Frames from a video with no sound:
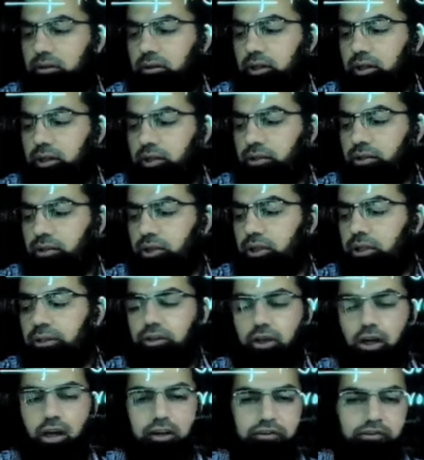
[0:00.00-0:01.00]
actually
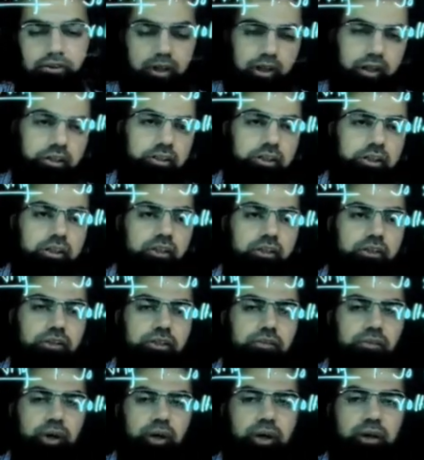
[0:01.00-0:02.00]
transferring electrical
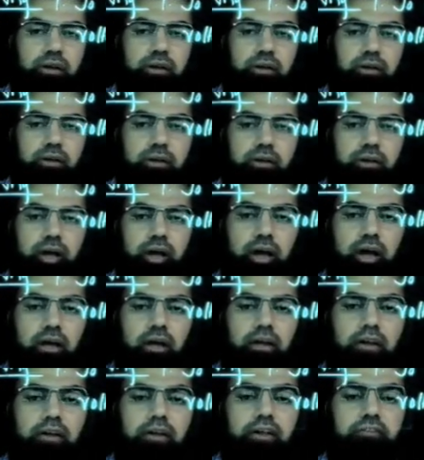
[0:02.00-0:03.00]
energy but at
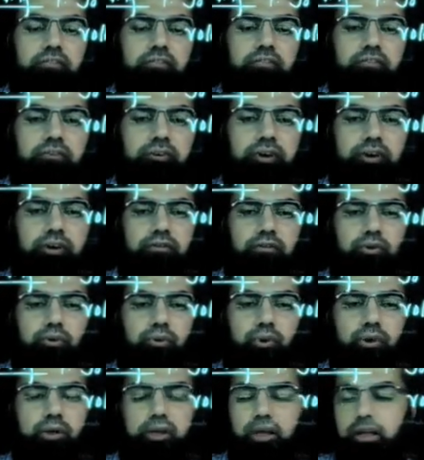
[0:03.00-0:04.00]
different
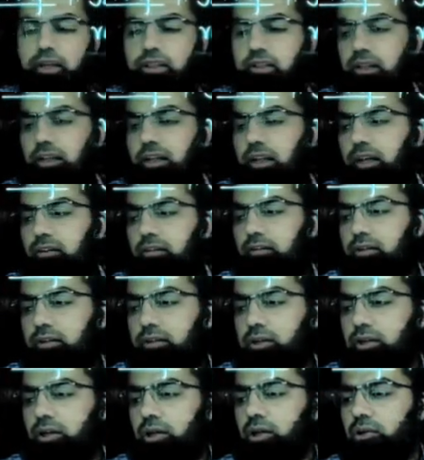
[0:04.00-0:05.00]
voltage levels.
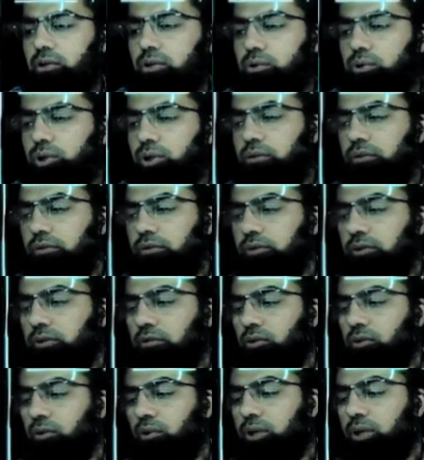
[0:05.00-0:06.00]
So if the
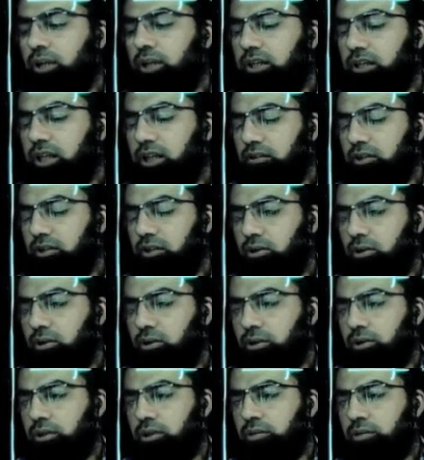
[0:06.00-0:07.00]
voltage level
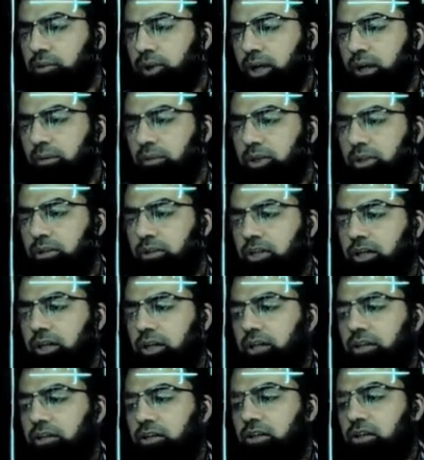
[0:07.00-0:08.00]
on this primary side
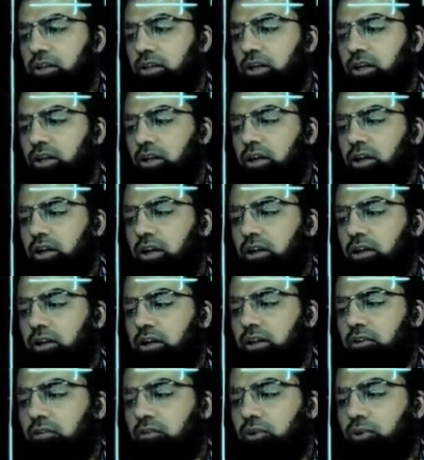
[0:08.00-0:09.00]
is
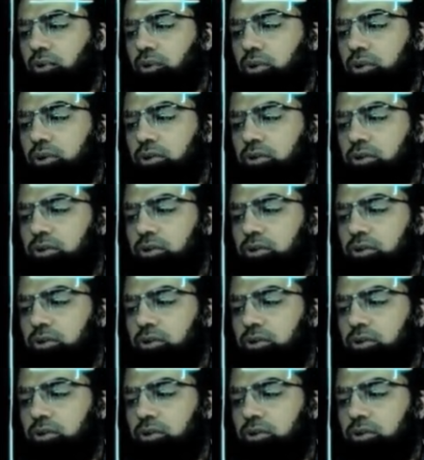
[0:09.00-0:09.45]
100 volts,